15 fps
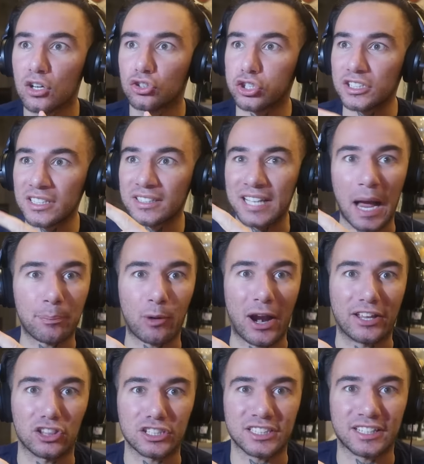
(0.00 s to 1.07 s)
Look at the top
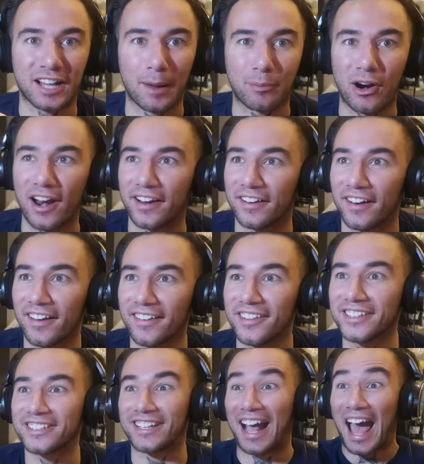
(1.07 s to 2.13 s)
right, look at the top right.
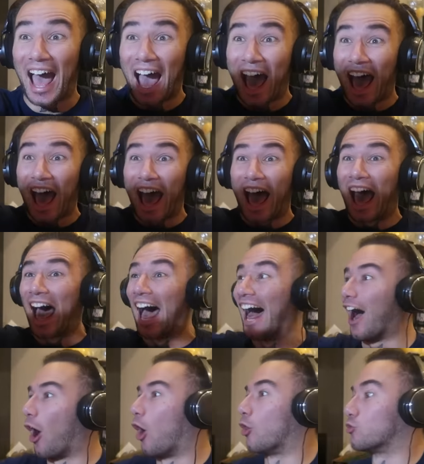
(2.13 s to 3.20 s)
Look at
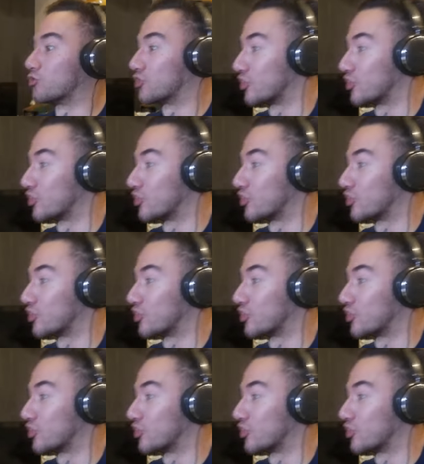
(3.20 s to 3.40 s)
the... Oh